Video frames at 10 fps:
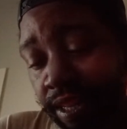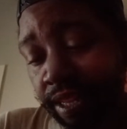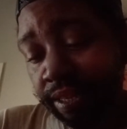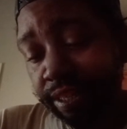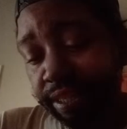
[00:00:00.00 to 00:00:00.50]

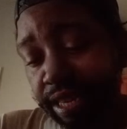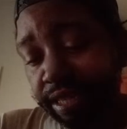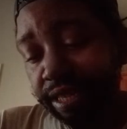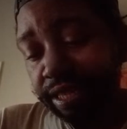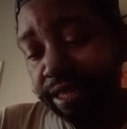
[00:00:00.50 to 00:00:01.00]
The
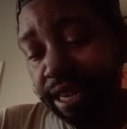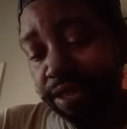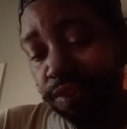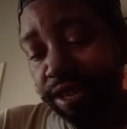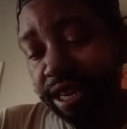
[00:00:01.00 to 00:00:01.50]
station
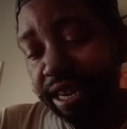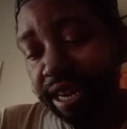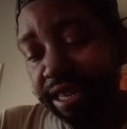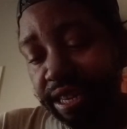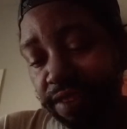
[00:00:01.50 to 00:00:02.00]
signed on in
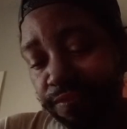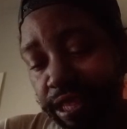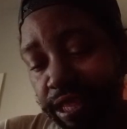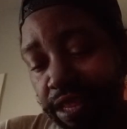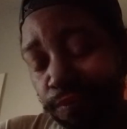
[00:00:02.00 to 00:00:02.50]

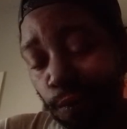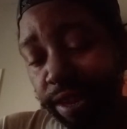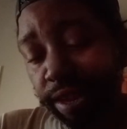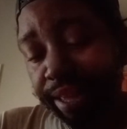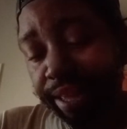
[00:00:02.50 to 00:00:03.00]

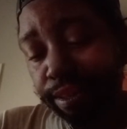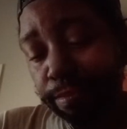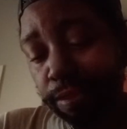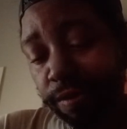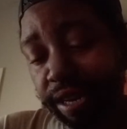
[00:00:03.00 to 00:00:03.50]
1954 as
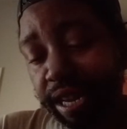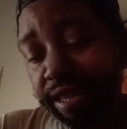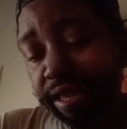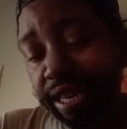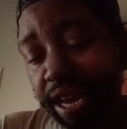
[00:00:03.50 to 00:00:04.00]

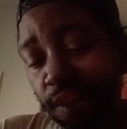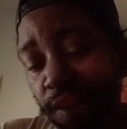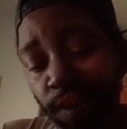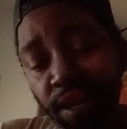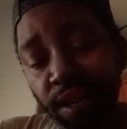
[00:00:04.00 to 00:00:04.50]

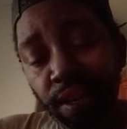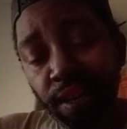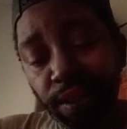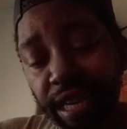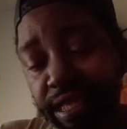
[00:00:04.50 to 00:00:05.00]
WDCL,
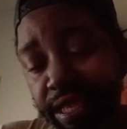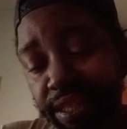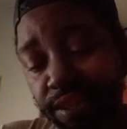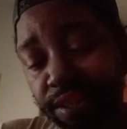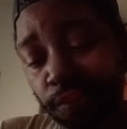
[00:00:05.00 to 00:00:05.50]

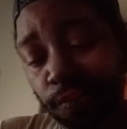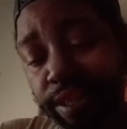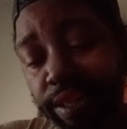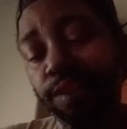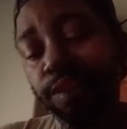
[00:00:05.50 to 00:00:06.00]
licensed
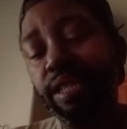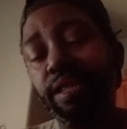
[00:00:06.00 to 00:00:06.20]
originally to